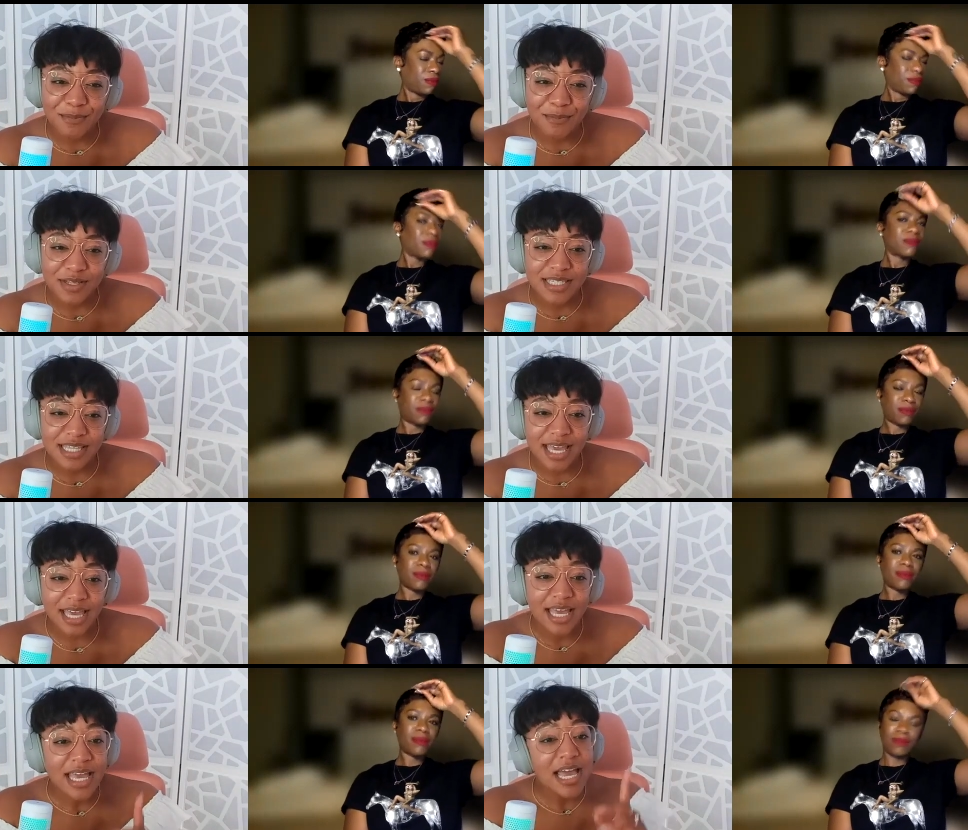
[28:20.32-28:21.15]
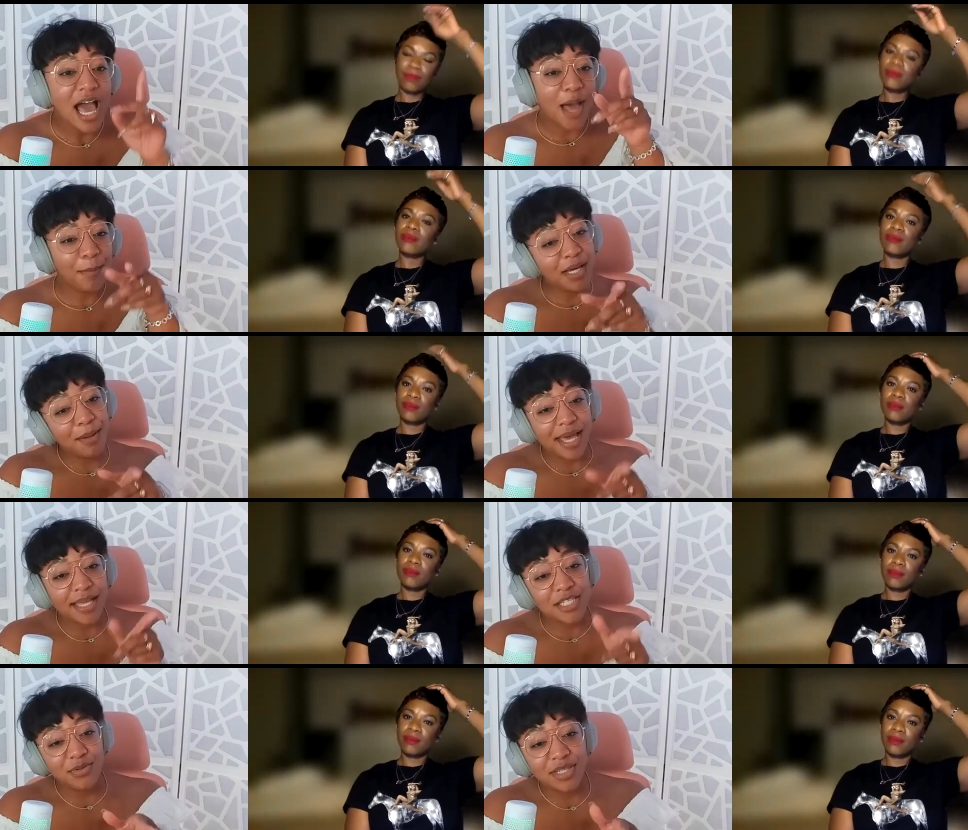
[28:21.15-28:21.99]
Speaker 1: Where it's like, I'm going to come
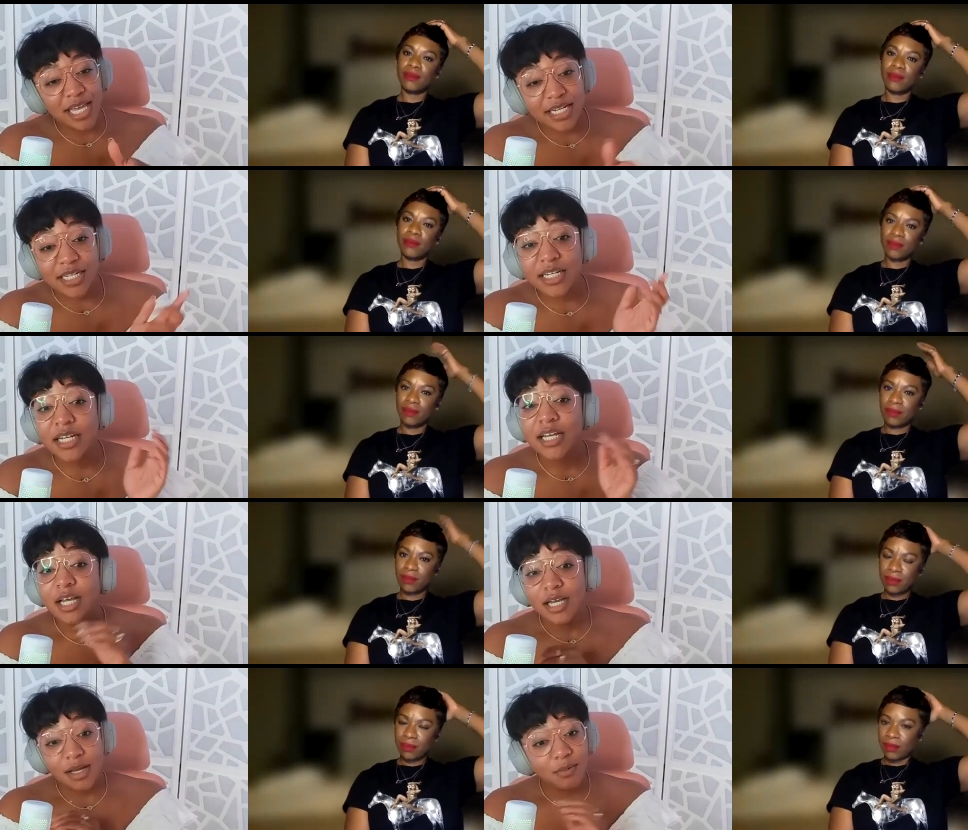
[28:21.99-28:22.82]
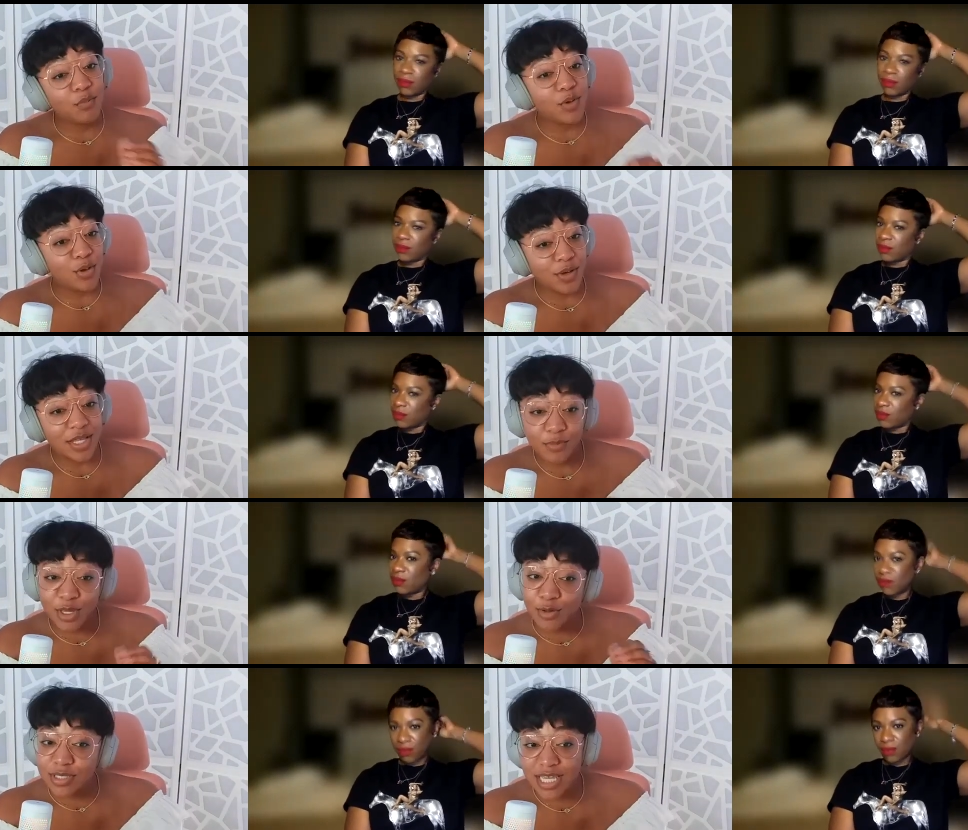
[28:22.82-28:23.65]
back to you later. we going to get, we
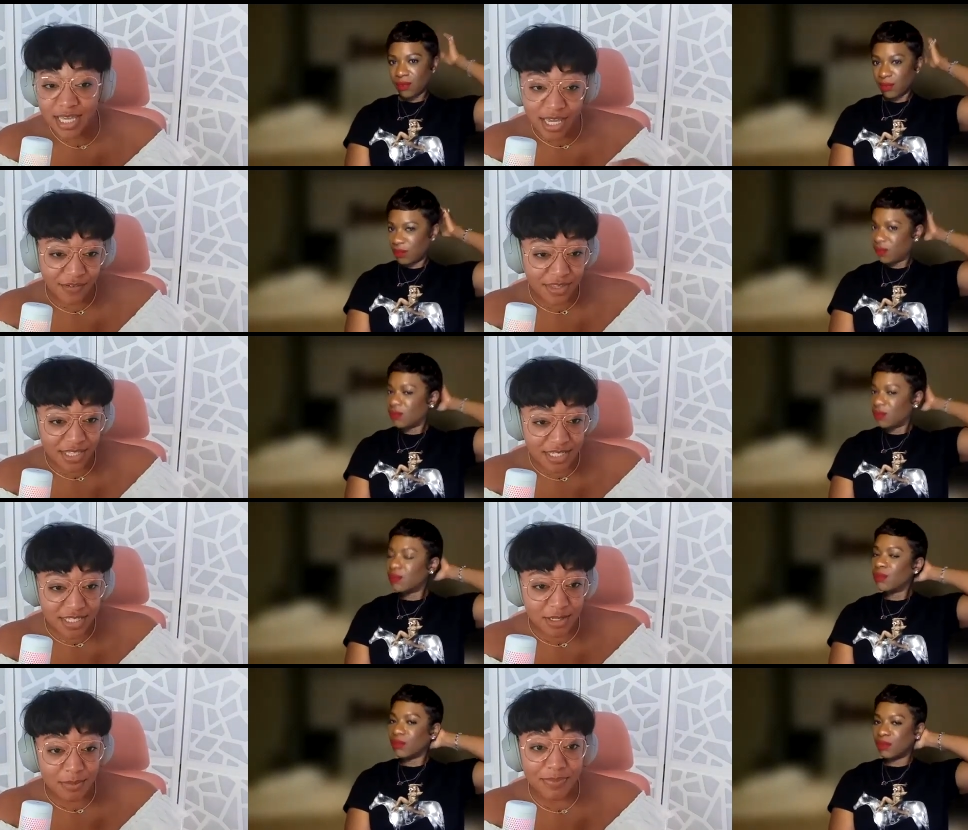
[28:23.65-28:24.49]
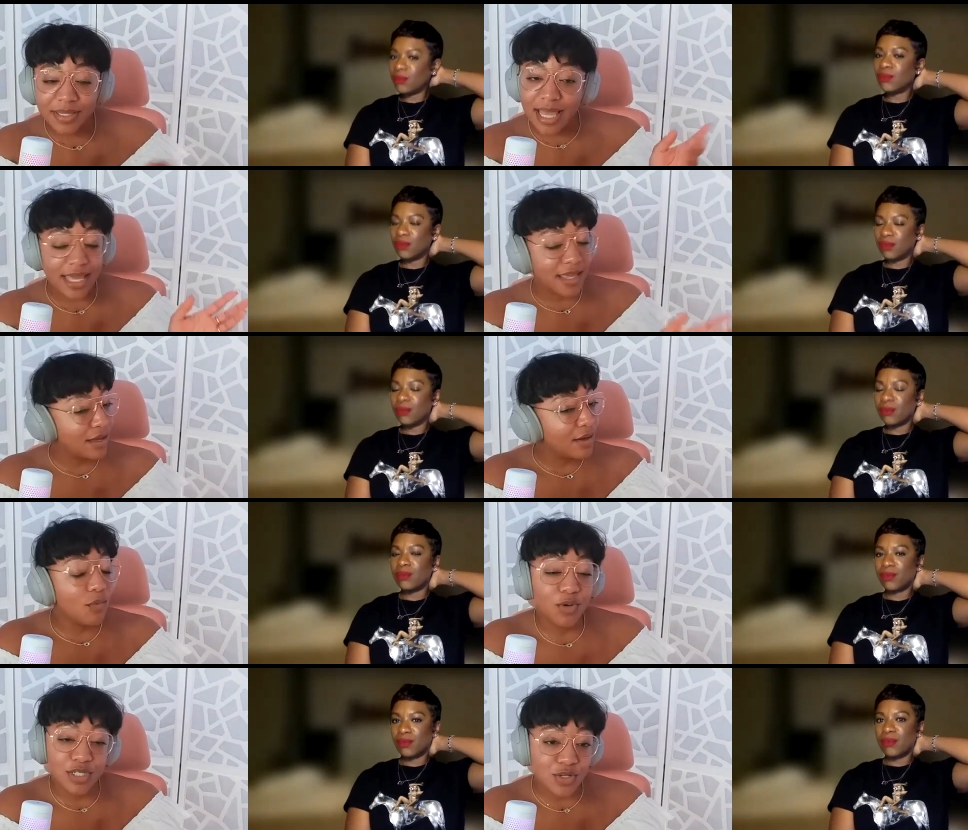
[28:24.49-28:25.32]
going to take care of this, but like,
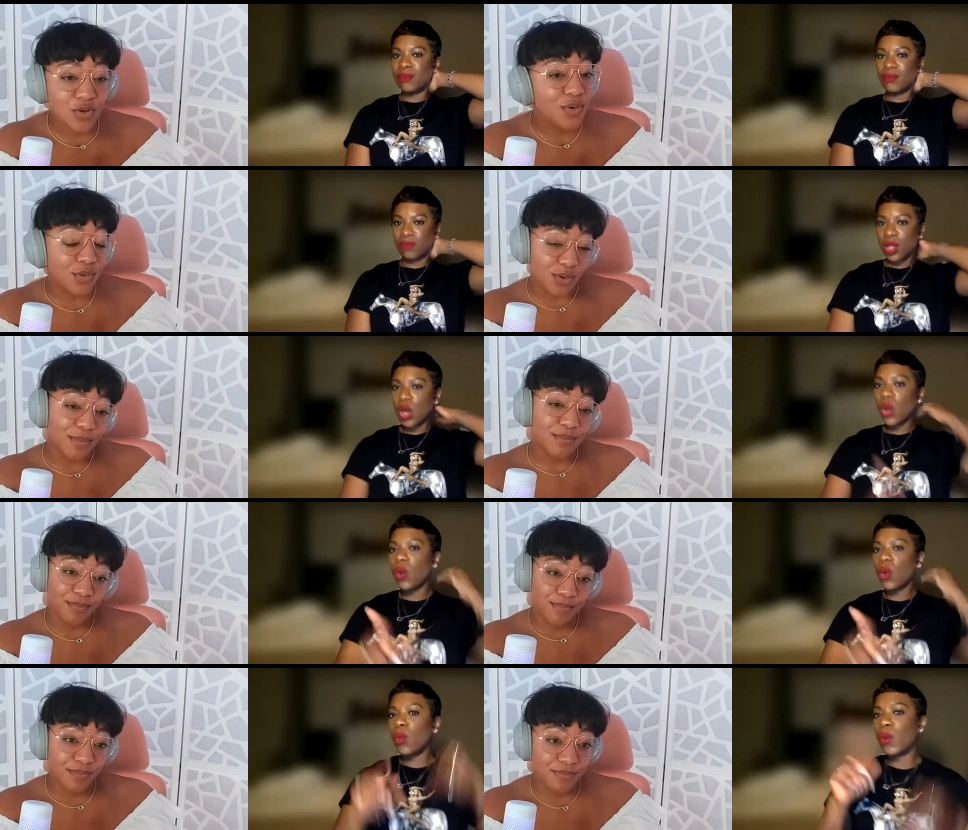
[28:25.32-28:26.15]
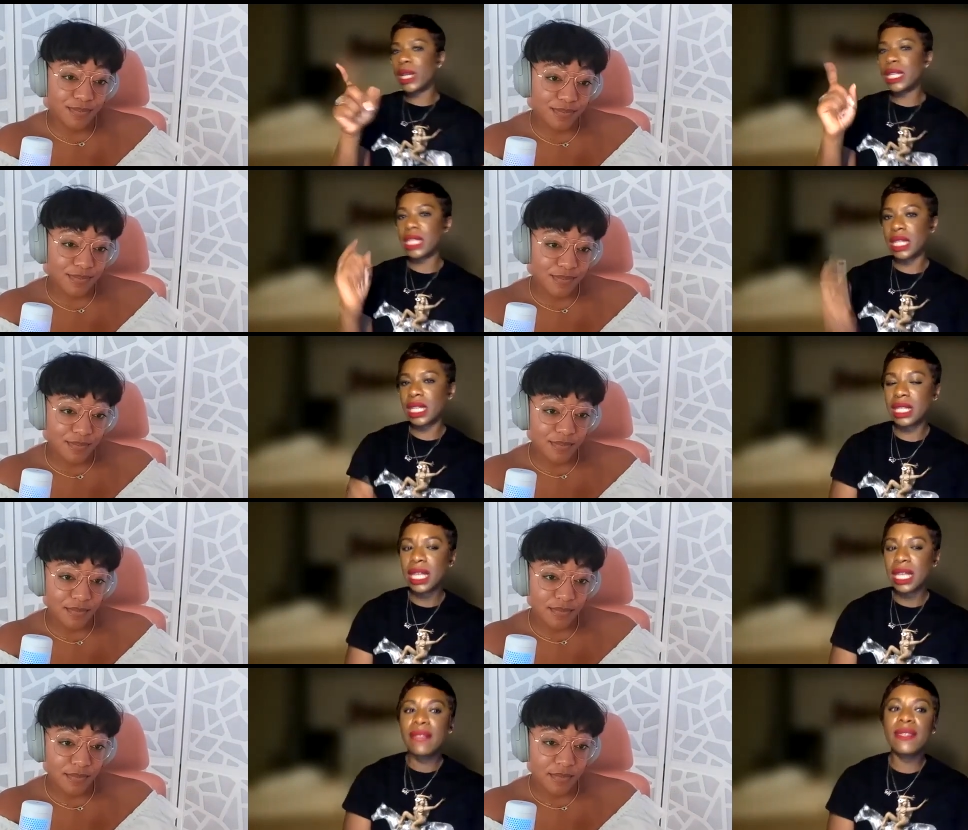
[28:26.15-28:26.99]
what's going on?
Speaker 2: What is this?
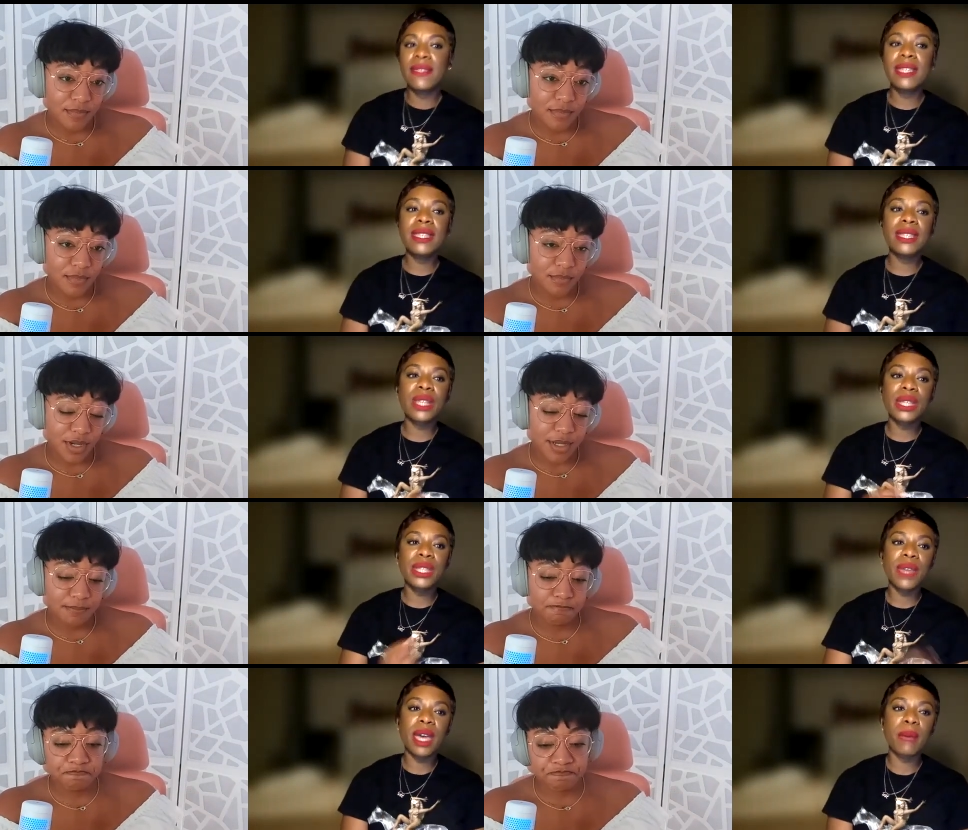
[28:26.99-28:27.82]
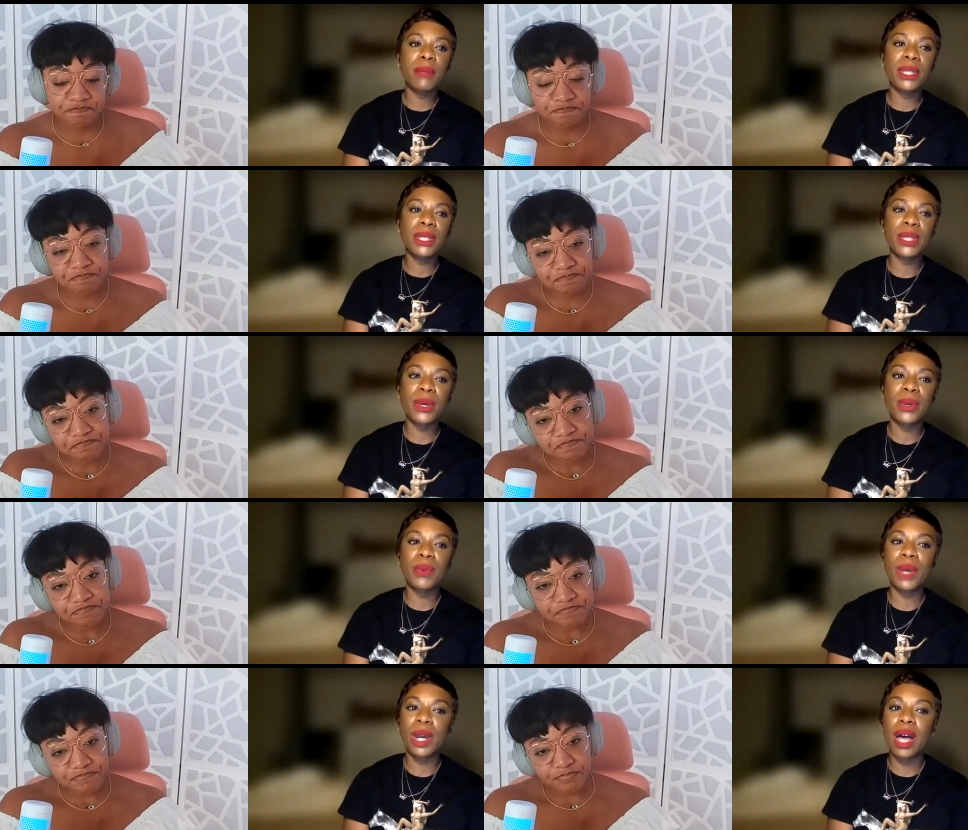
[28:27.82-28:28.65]
This is also the episode
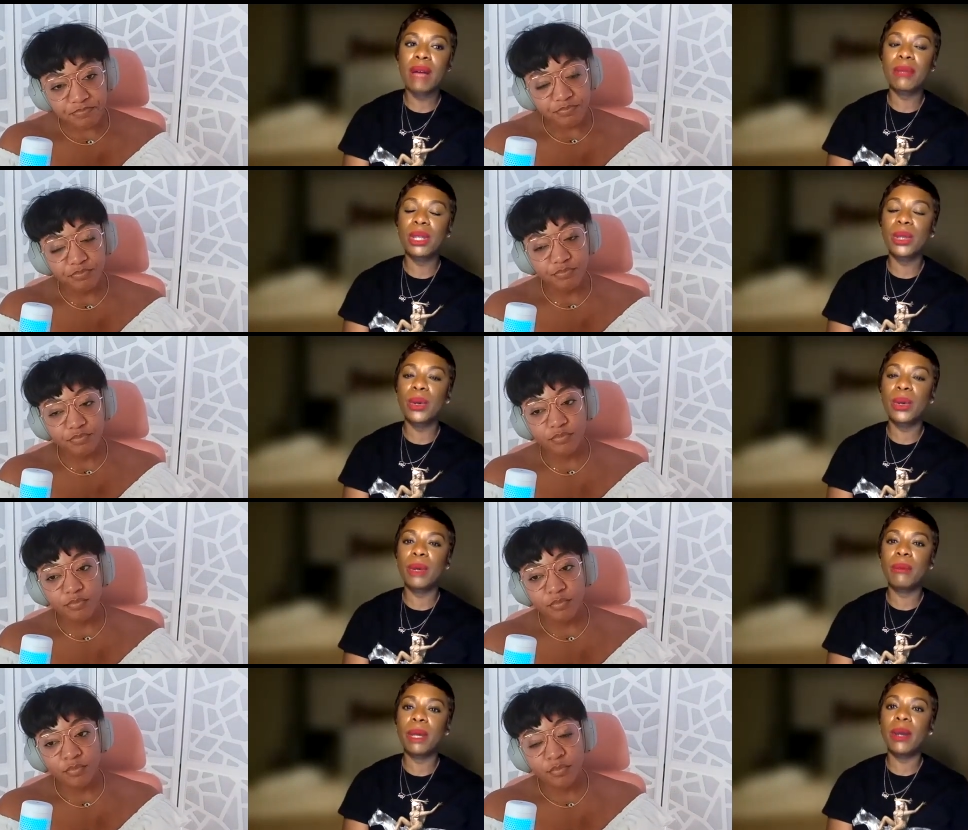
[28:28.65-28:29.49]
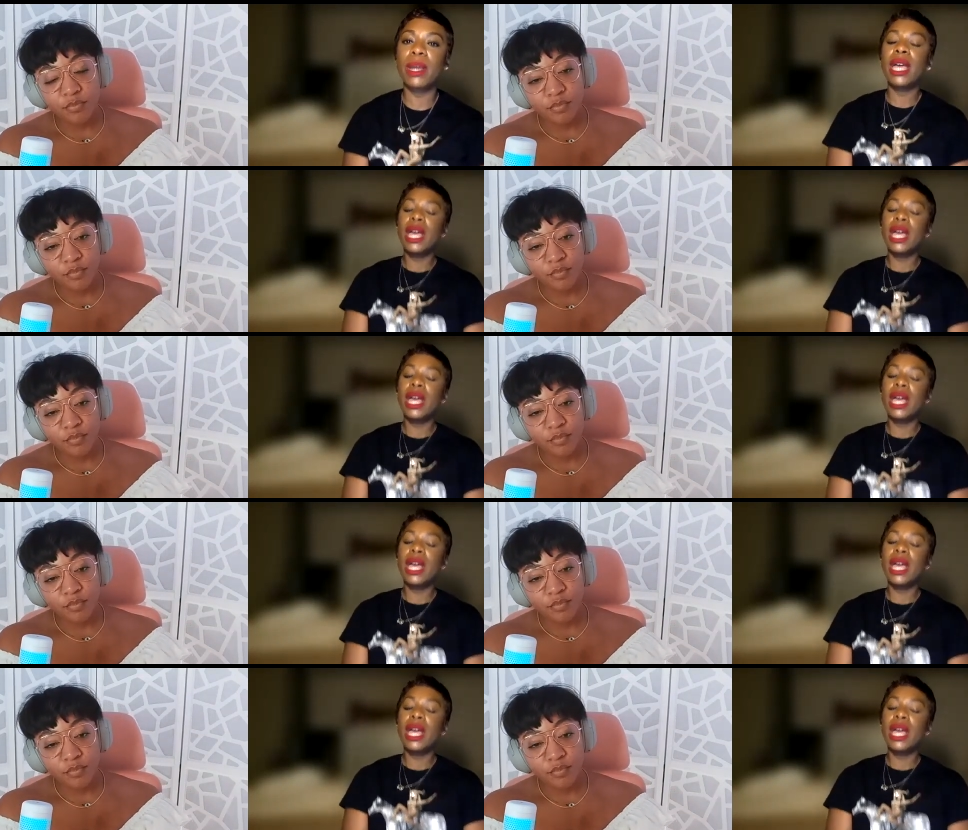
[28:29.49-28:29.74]
where um Lord Barry,